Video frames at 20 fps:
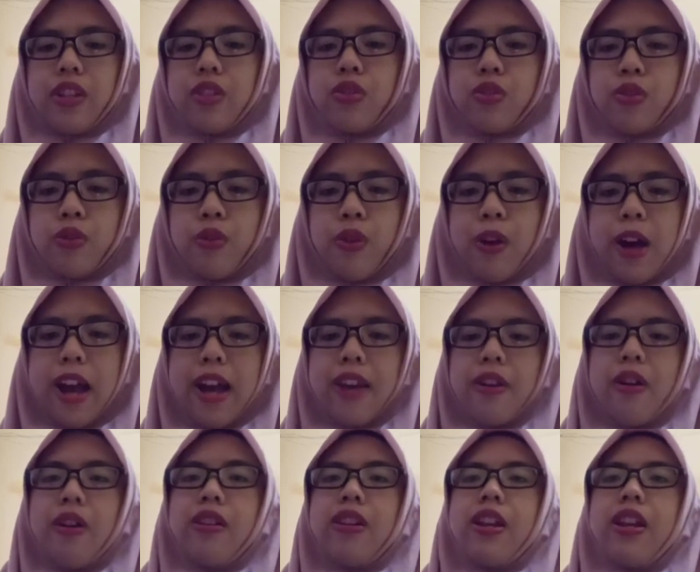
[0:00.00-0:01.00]
school and
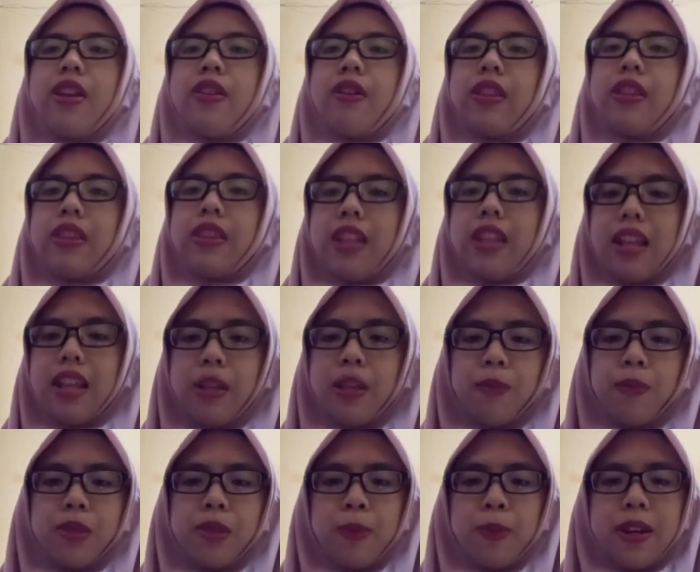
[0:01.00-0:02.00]
only
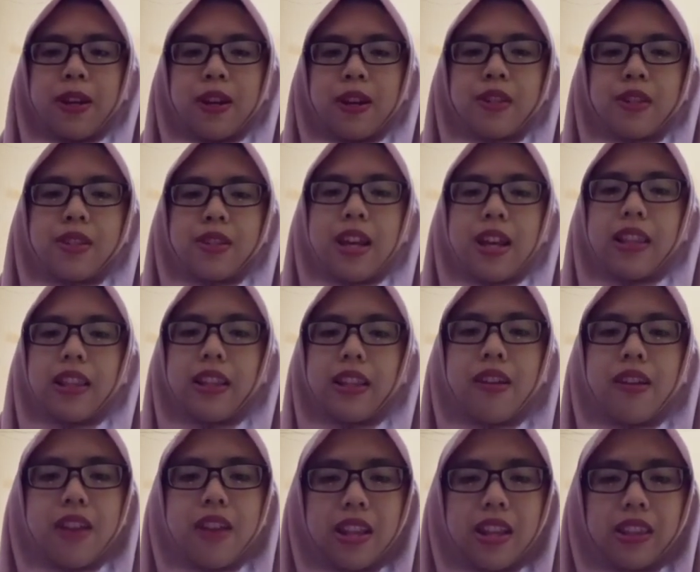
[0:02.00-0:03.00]
non-native speakers that
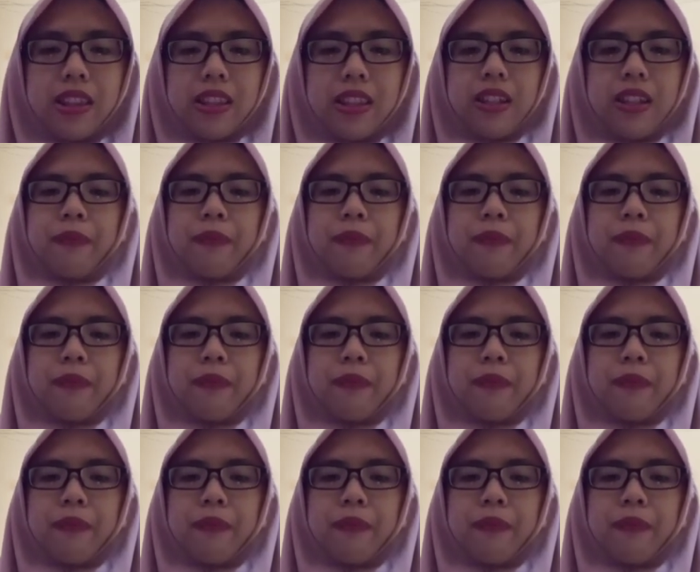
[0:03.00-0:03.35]
learn it.